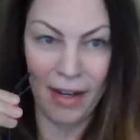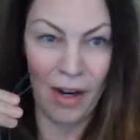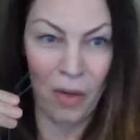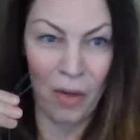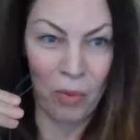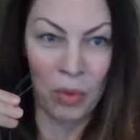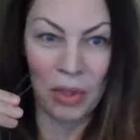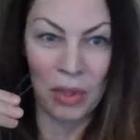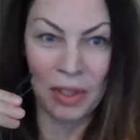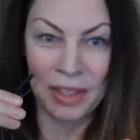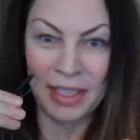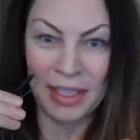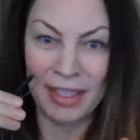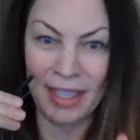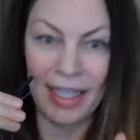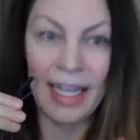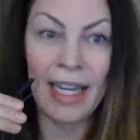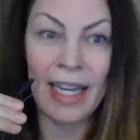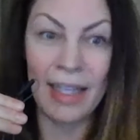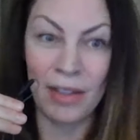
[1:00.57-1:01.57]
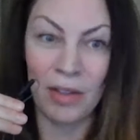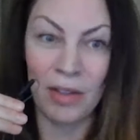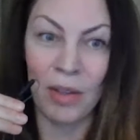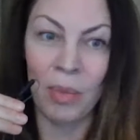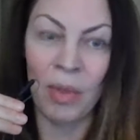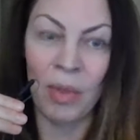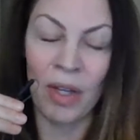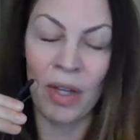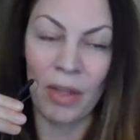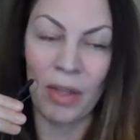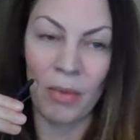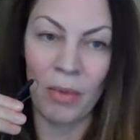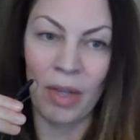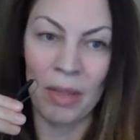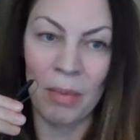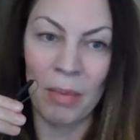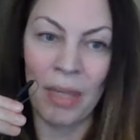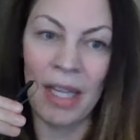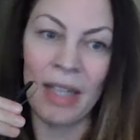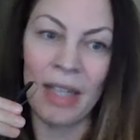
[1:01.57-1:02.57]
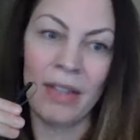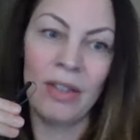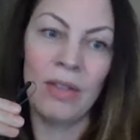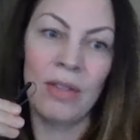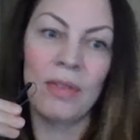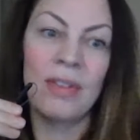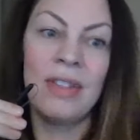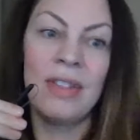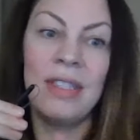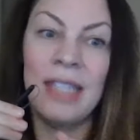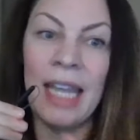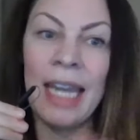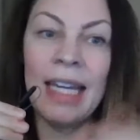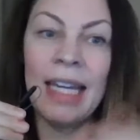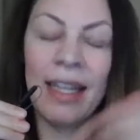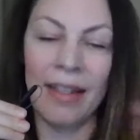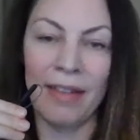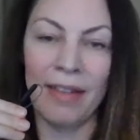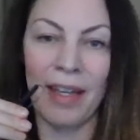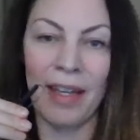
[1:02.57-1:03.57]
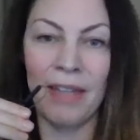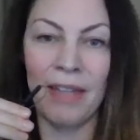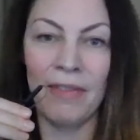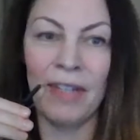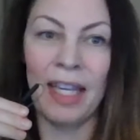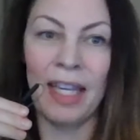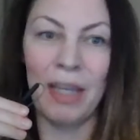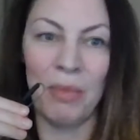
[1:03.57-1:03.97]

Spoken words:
our world isn't hinged upon one man. Your dating life